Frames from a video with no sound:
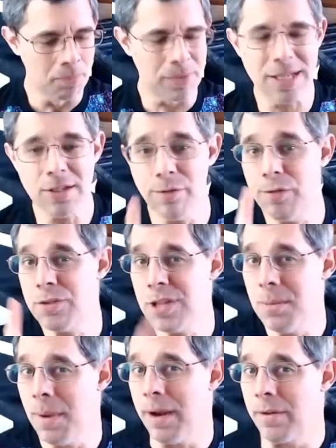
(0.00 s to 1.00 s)
that's the first
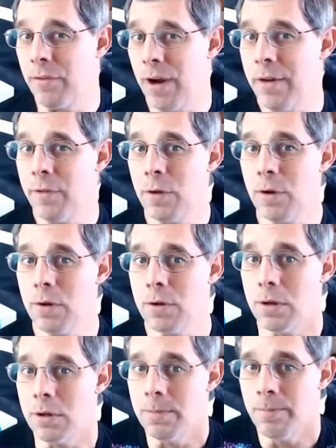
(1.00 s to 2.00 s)
time I've ever
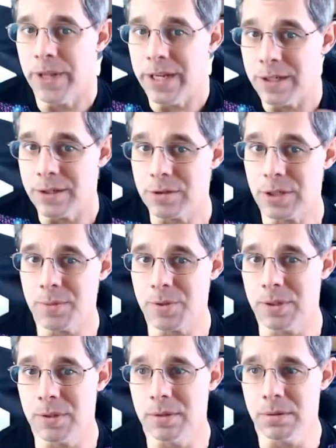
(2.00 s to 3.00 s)
heard in a
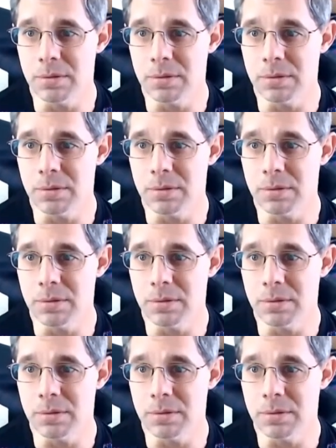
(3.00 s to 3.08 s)
description